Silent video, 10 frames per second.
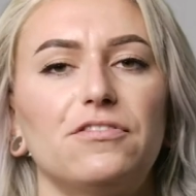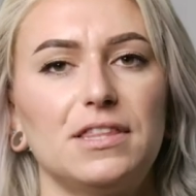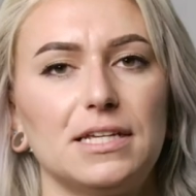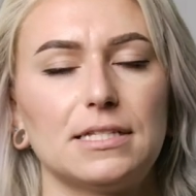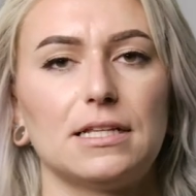
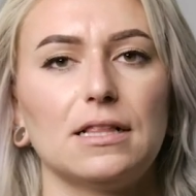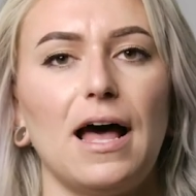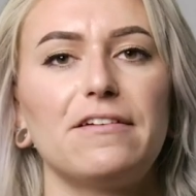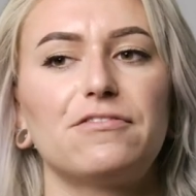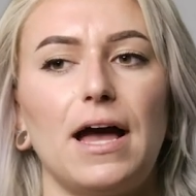things in
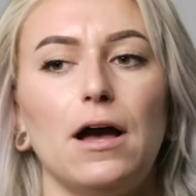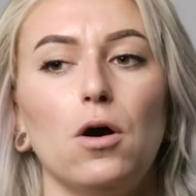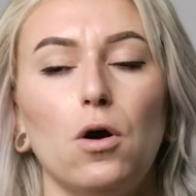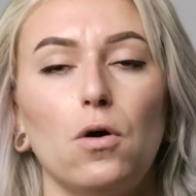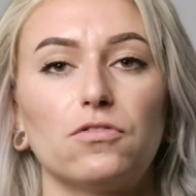life that
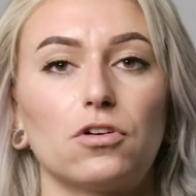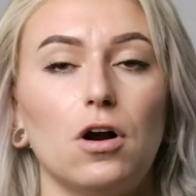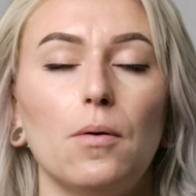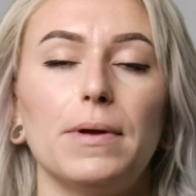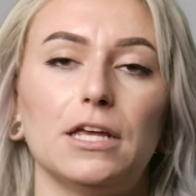
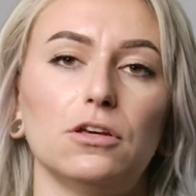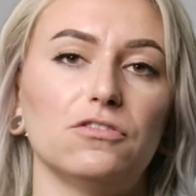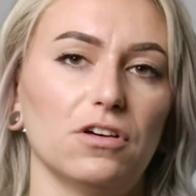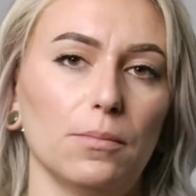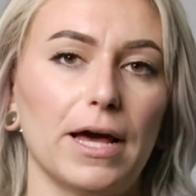overall make you
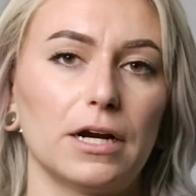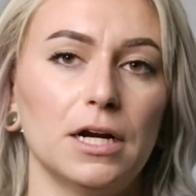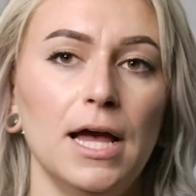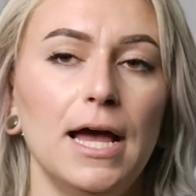feel better.